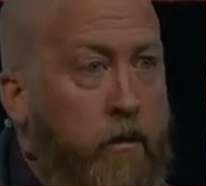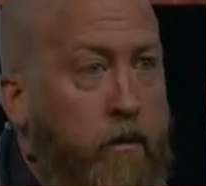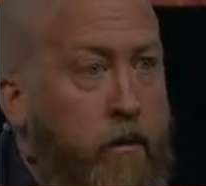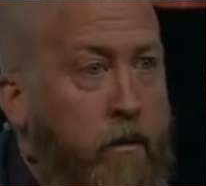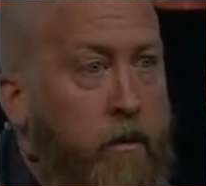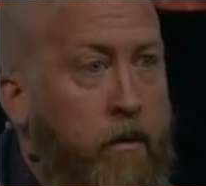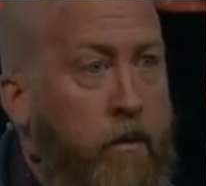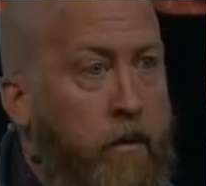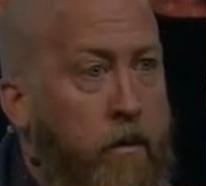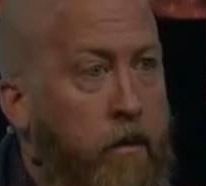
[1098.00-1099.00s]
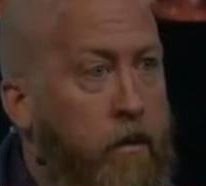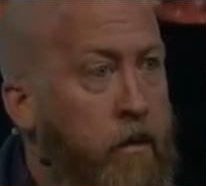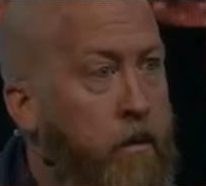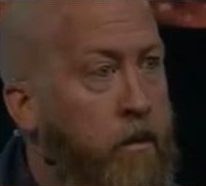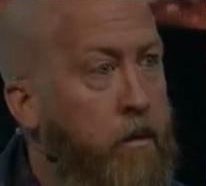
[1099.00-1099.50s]

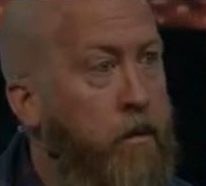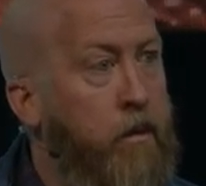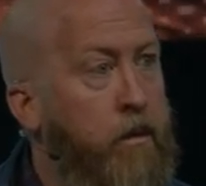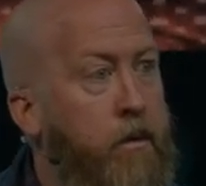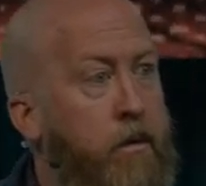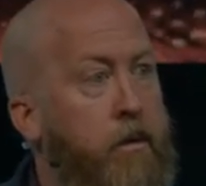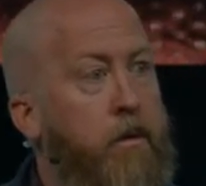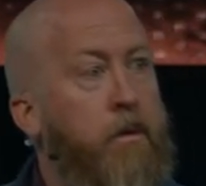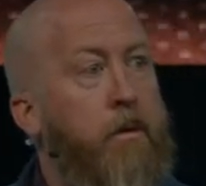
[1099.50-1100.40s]
Nobody speaks.